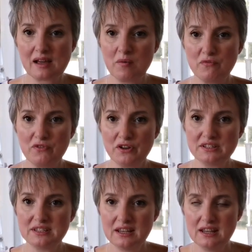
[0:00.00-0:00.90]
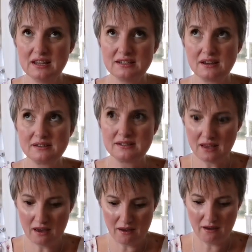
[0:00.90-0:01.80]
Comfort does
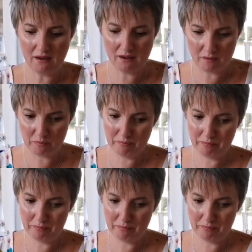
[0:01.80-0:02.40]
her